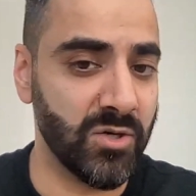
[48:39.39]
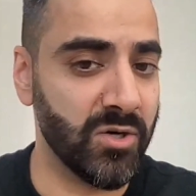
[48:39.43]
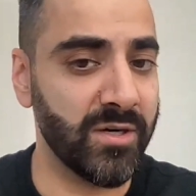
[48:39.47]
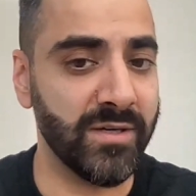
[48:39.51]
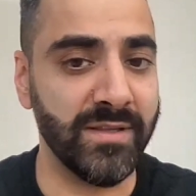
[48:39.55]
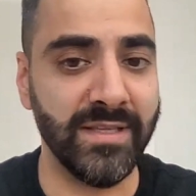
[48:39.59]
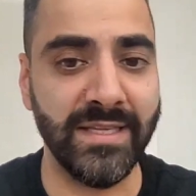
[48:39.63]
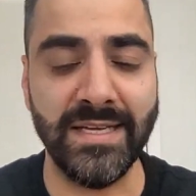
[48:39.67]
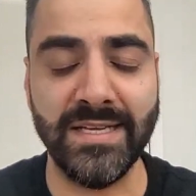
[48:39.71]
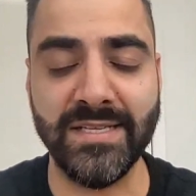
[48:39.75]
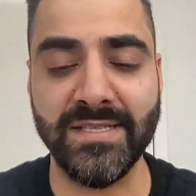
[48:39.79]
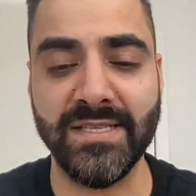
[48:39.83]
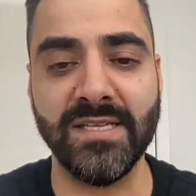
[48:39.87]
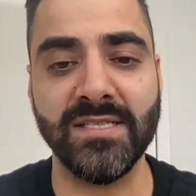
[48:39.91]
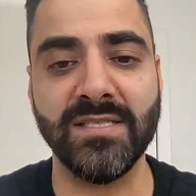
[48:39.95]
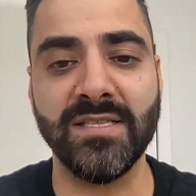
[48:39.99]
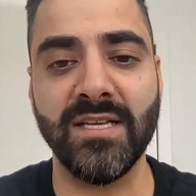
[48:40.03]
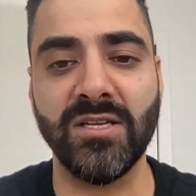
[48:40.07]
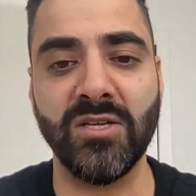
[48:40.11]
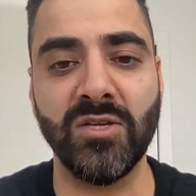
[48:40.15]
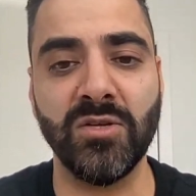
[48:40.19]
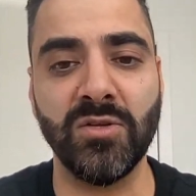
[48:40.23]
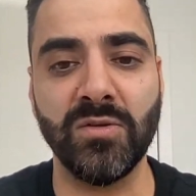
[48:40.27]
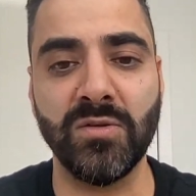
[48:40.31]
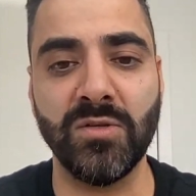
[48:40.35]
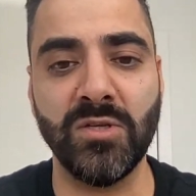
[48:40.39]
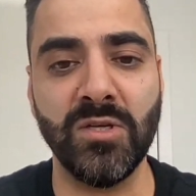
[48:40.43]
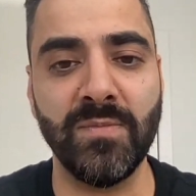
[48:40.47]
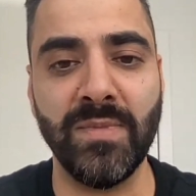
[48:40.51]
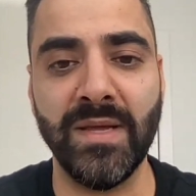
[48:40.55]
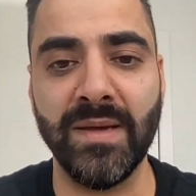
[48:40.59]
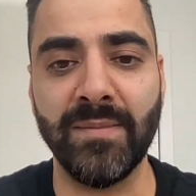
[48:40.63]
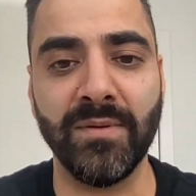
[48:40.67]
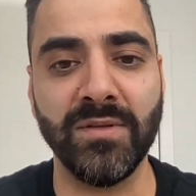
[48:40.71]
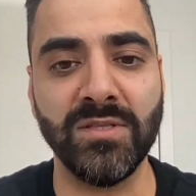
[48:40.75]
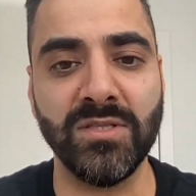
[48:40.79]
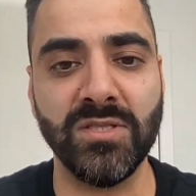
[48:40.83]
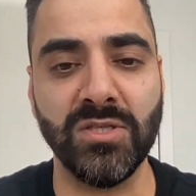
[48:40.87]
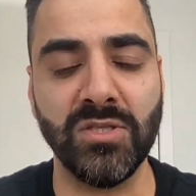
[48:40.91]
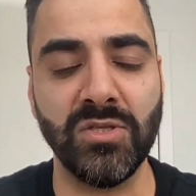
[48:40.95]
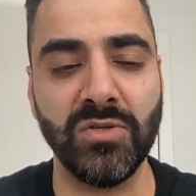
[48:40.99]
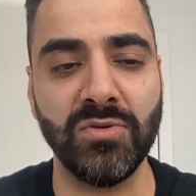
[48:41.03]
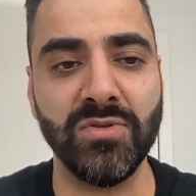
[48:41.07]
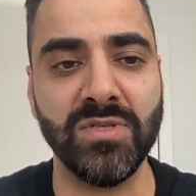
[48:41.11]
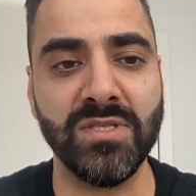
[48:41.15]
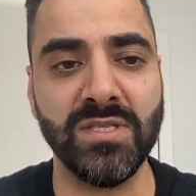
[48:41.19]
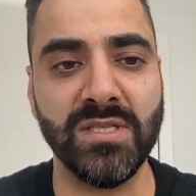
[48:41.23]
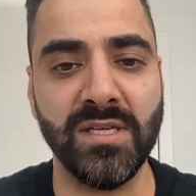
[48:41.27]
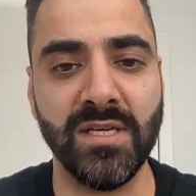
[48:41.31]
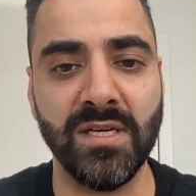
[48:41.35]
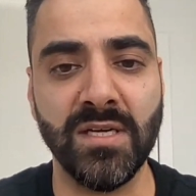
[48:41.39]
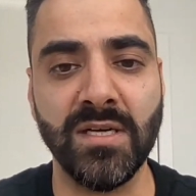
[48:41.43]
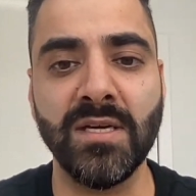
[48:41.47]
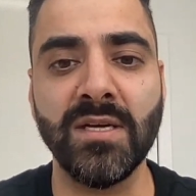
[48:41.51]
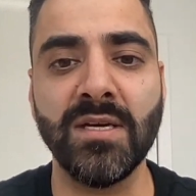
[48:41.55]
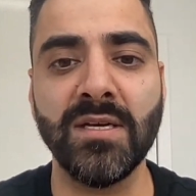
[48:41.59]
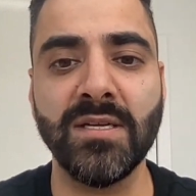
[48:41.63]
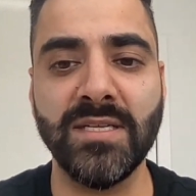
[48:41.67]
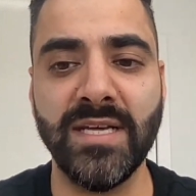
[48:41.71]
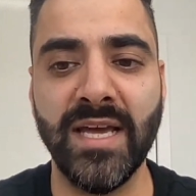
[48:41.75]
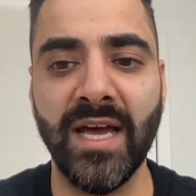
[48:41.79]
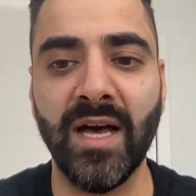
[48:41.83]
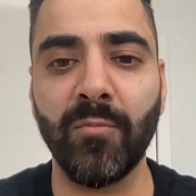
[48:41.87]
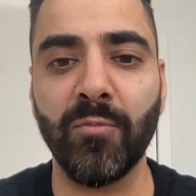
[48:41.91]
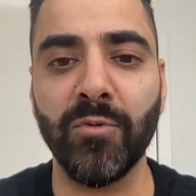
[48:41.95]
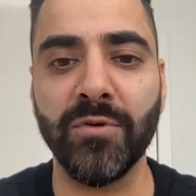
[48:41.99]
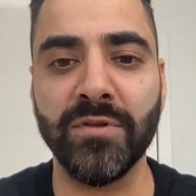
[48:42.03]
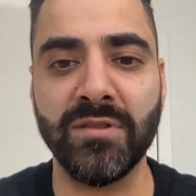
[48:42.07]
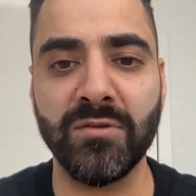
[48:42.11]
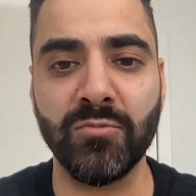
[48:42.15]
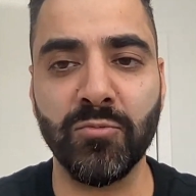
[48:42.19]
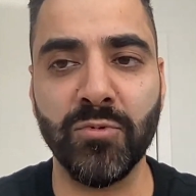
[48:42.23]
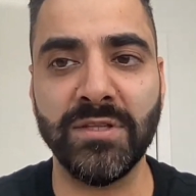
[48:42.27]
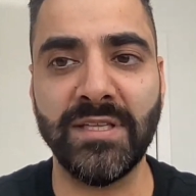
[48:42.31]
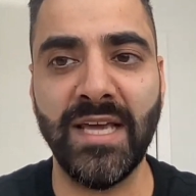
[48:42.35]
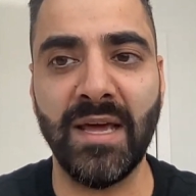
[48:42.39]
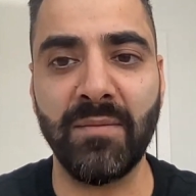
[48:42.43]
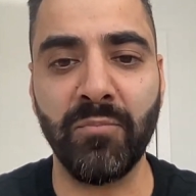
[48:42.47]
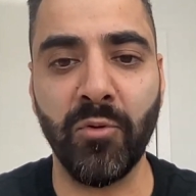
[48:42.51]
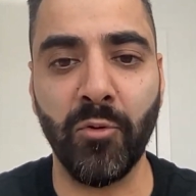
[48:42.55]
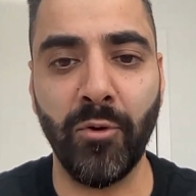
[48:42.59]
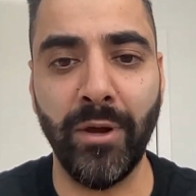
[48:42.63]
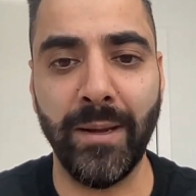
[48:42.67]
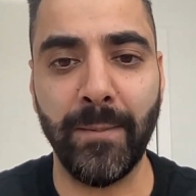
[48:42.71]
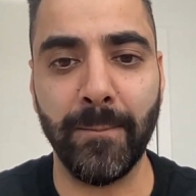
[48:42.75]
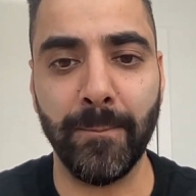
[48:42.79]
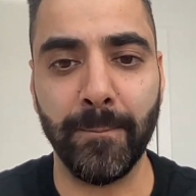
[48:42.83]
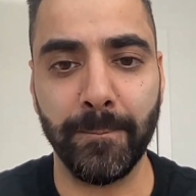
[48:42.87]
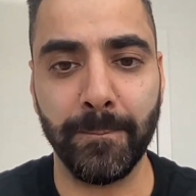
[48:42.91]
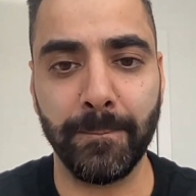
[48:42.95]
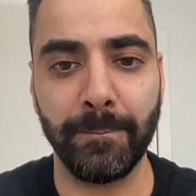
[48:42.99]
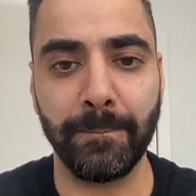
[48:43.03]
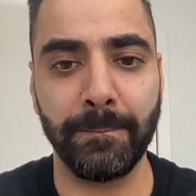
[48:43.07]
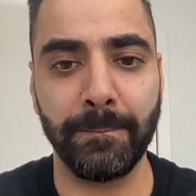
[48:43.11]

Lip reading: currently exist that you'd be able to use to help with that point.